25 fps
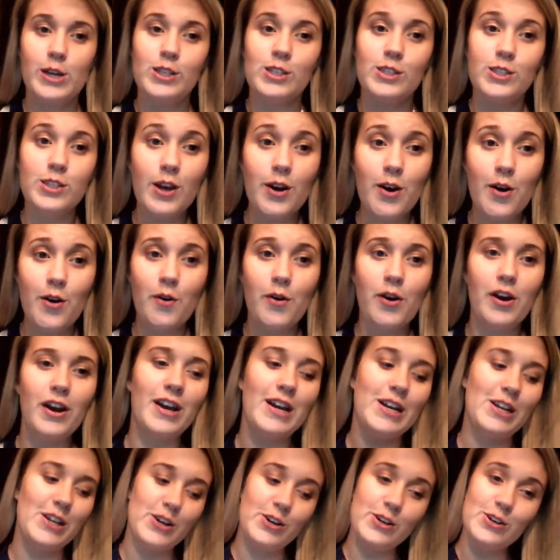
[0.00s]
So
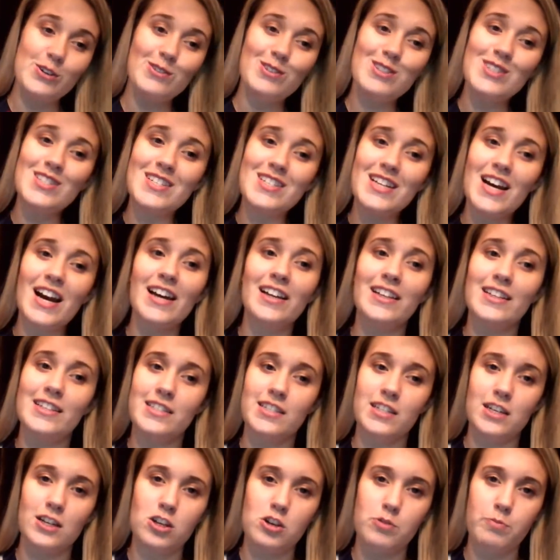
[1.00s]
you're a new
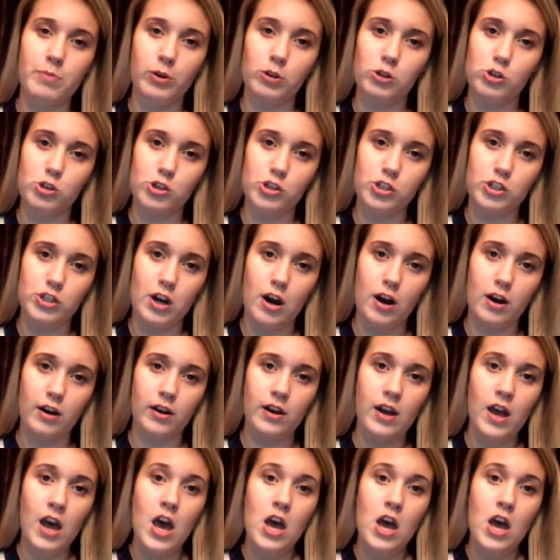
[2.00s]
stylist and you build your stock.